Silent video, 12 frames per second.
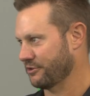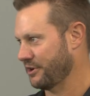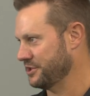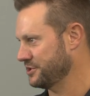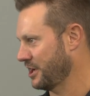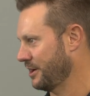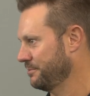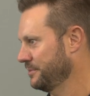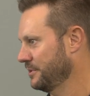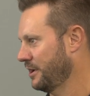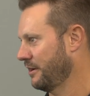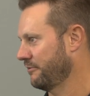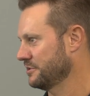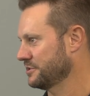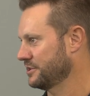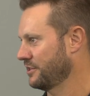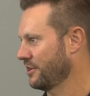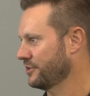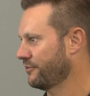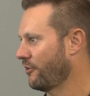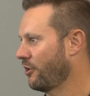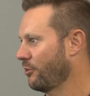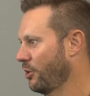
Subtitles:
a great job, obviously, thus far.